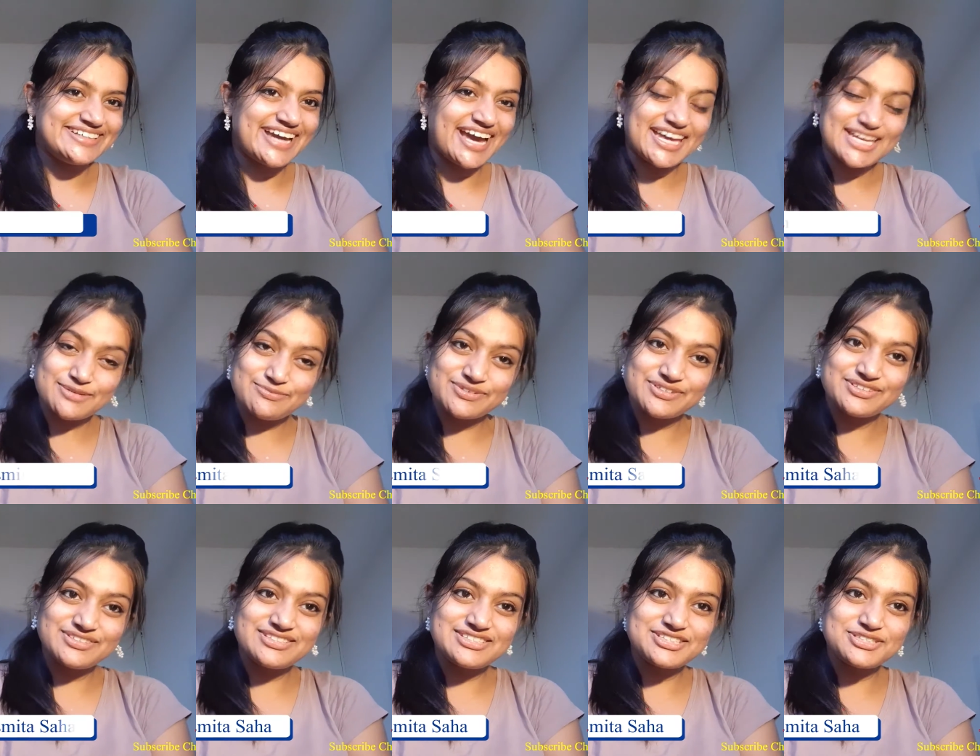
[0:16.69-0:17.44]
I am
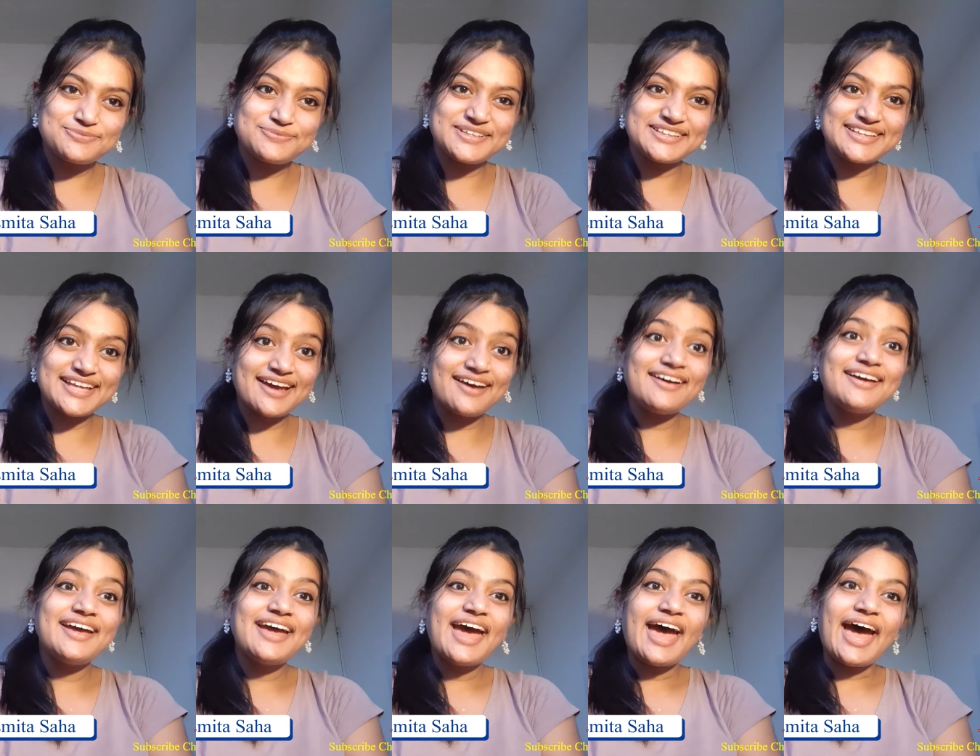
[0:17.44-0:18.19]
Shrachishmita
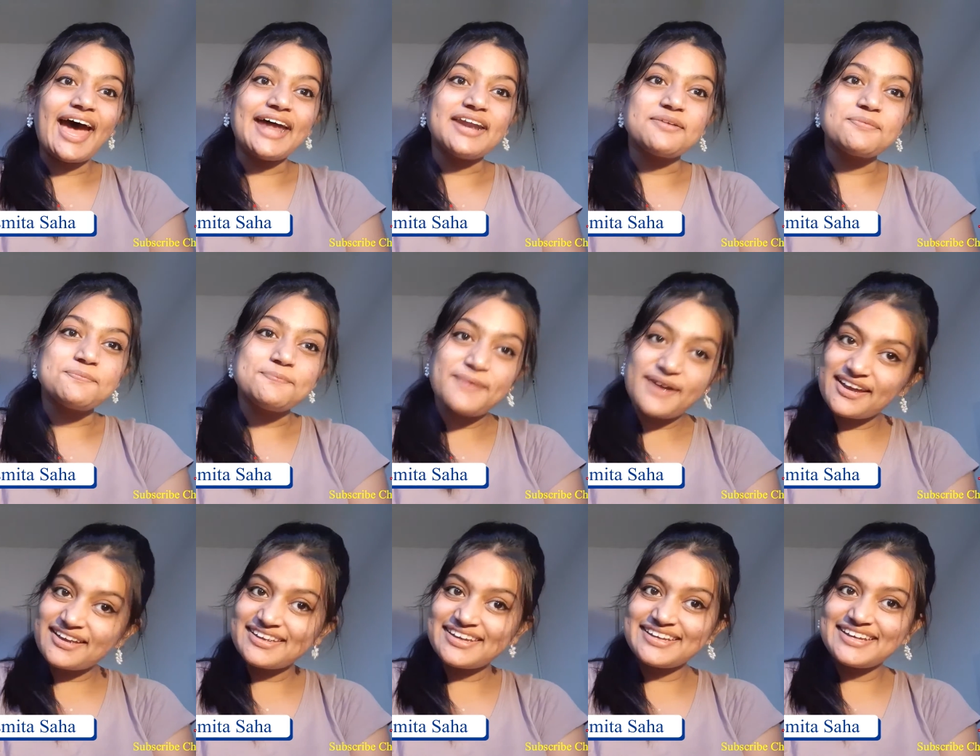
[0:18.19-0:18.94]
and
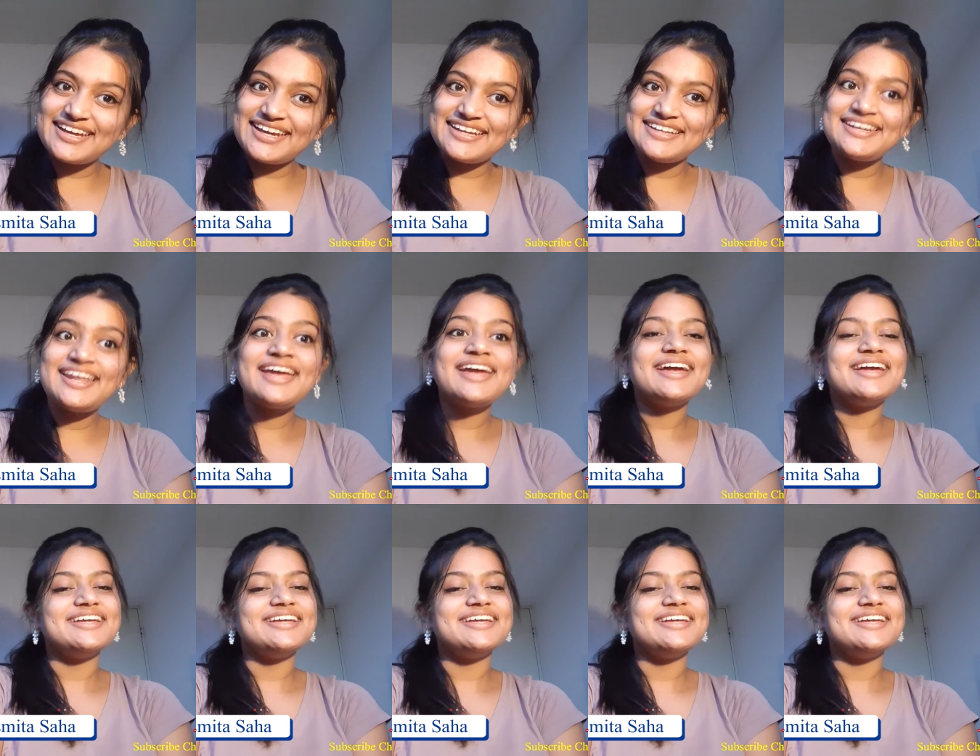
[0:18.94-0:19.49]
back again